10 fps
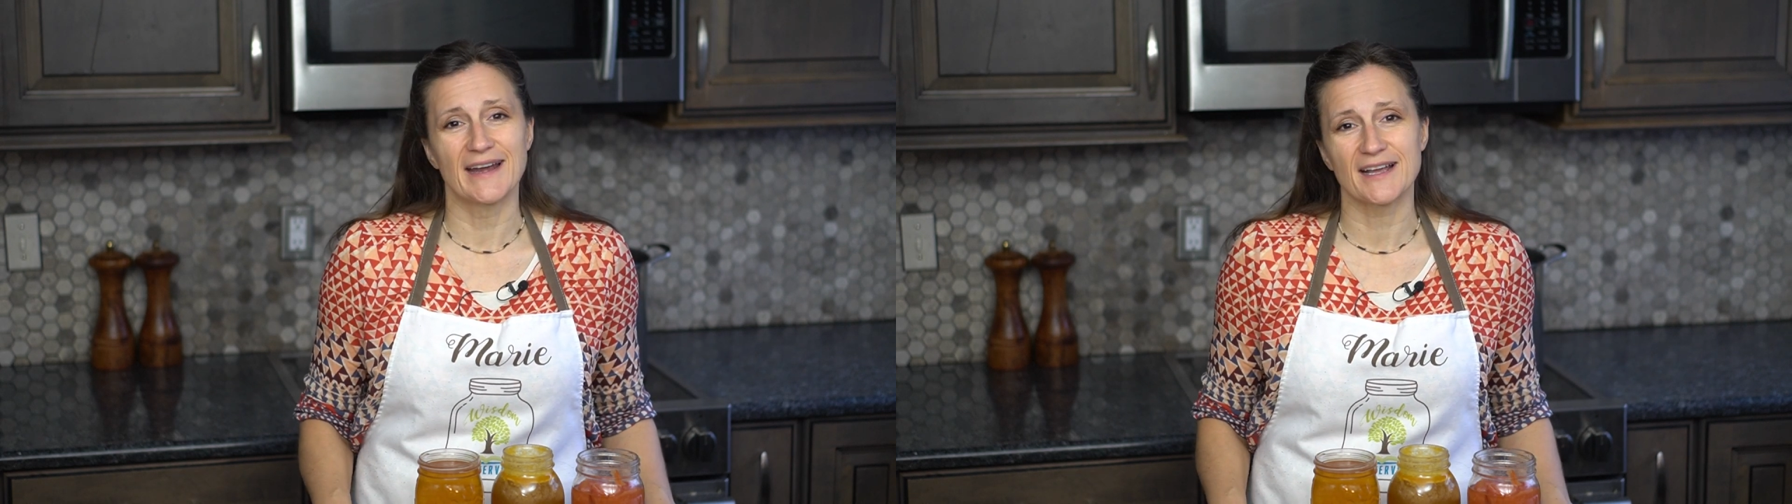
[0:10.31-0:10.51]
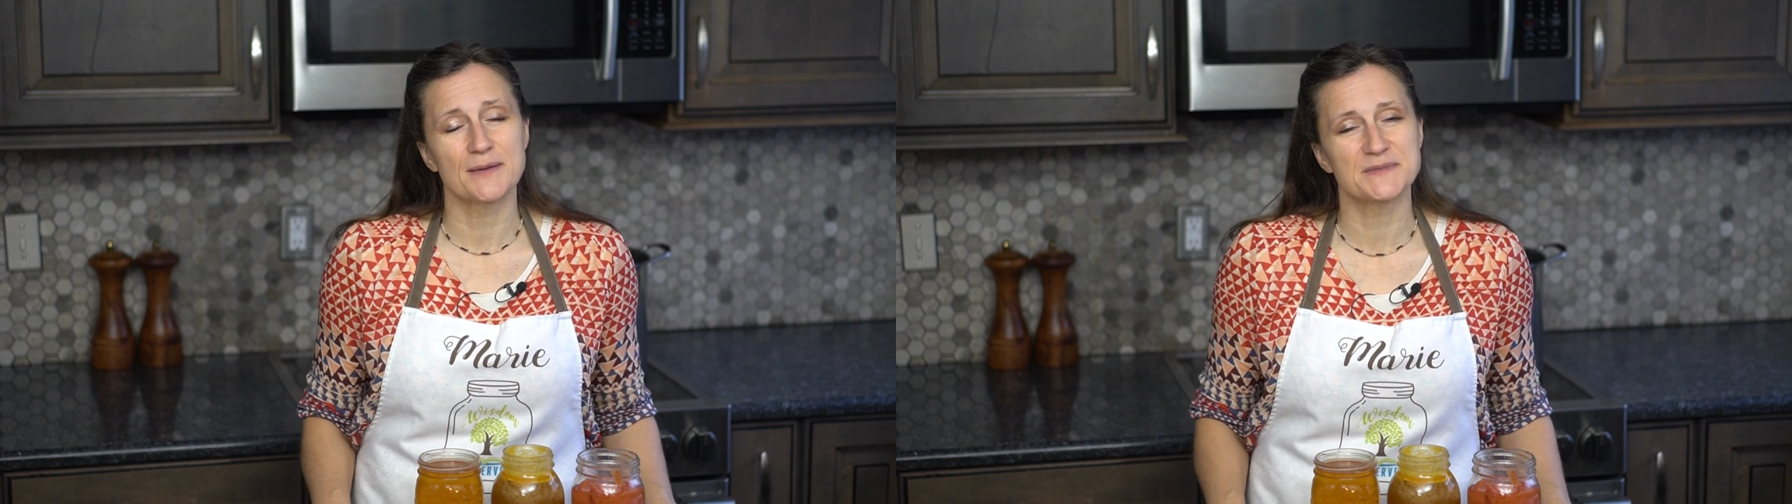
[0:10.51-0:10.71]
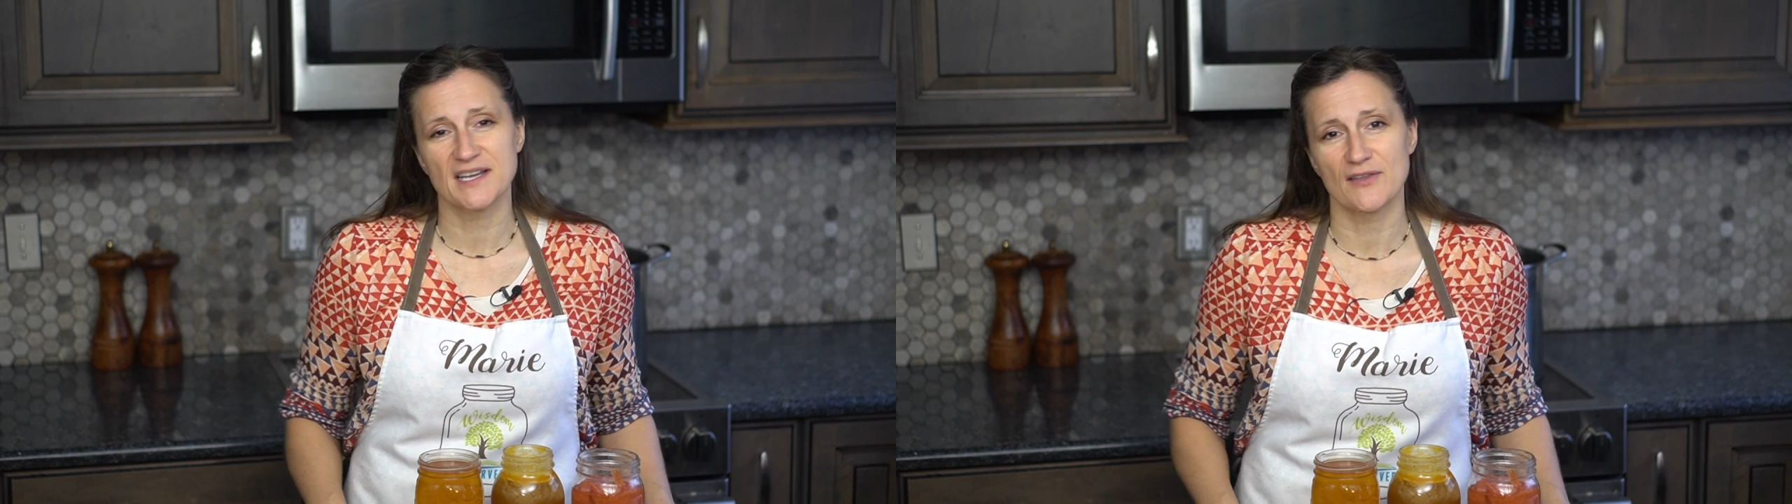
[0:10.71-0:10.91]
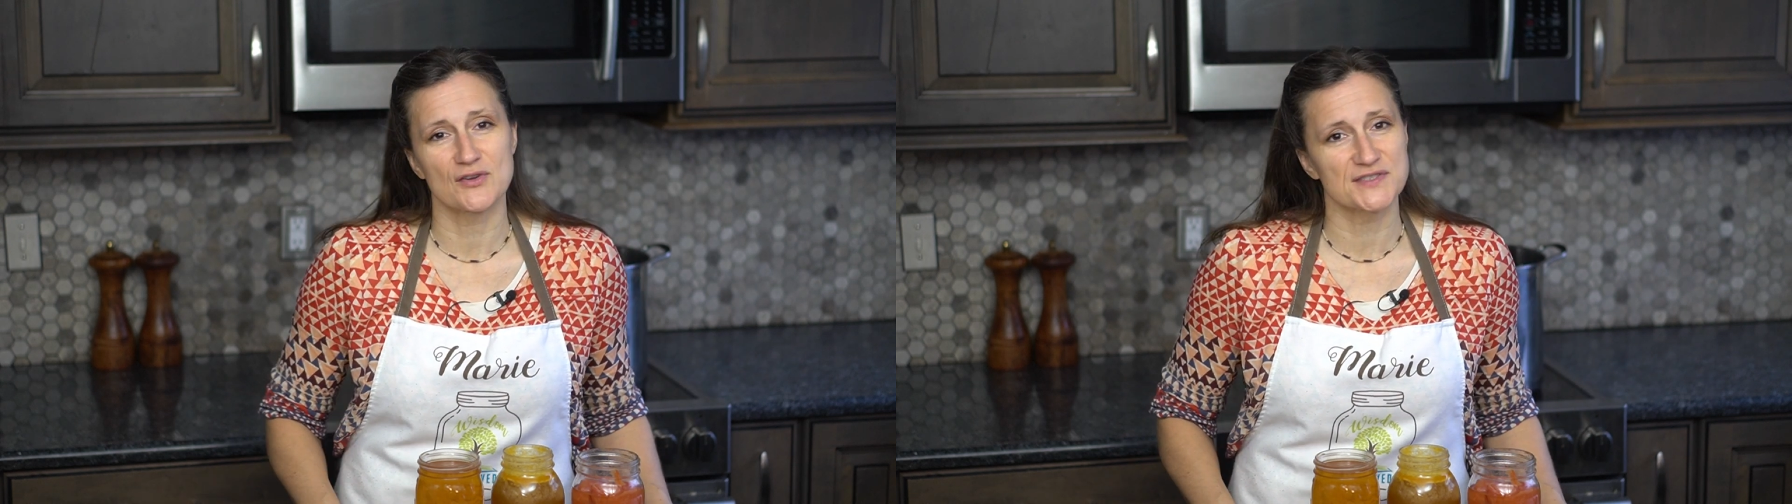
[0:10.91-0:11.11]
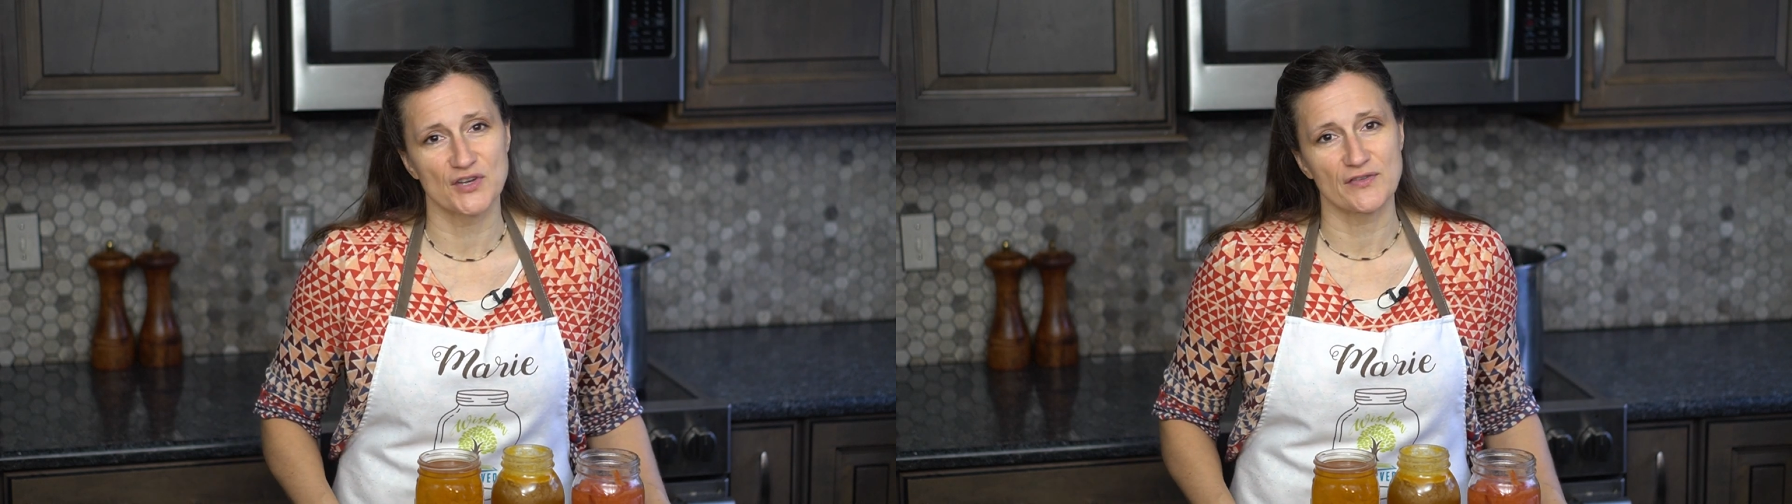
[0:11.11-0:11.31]
it comes together
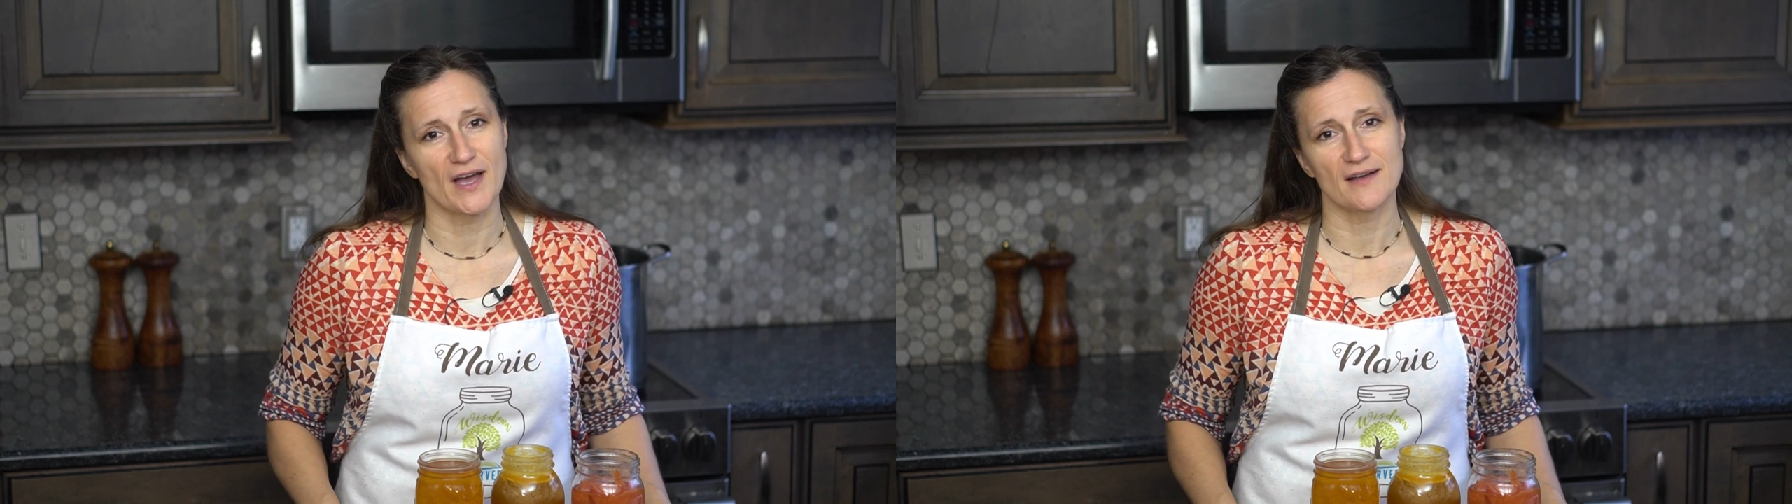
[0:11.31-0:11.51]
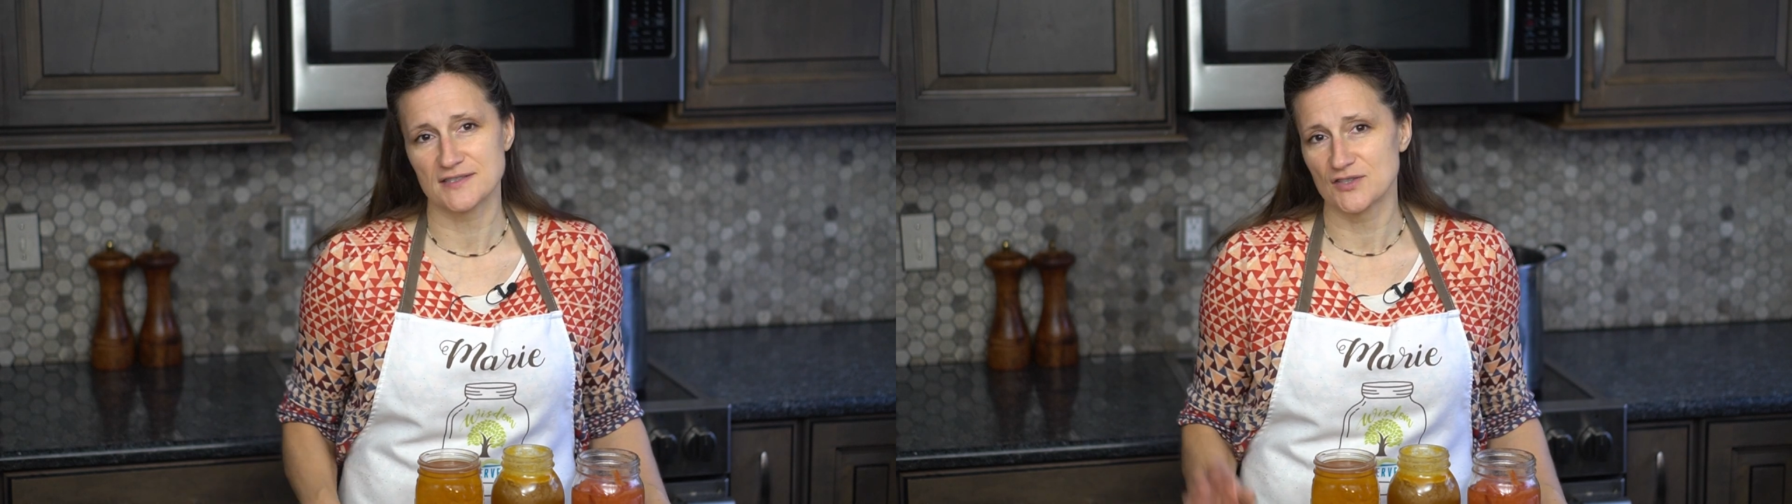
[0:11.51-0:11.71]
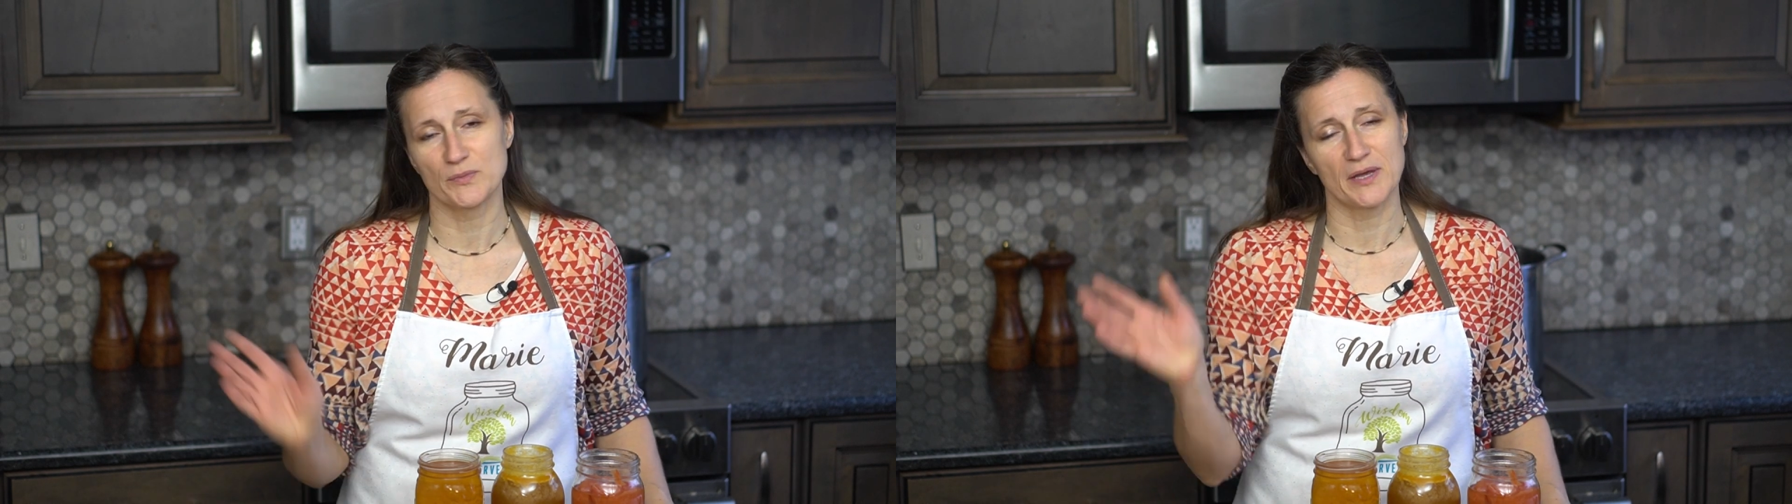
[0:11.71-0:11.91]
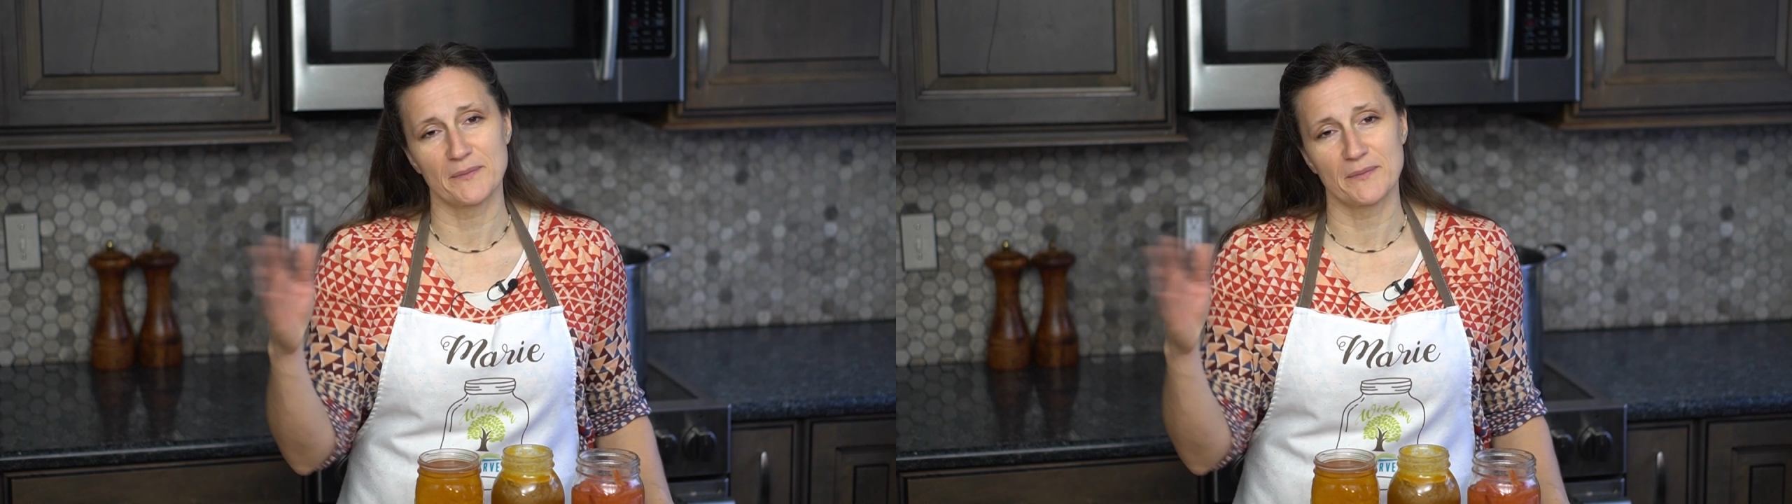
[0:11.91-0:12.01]
so fast, you'll be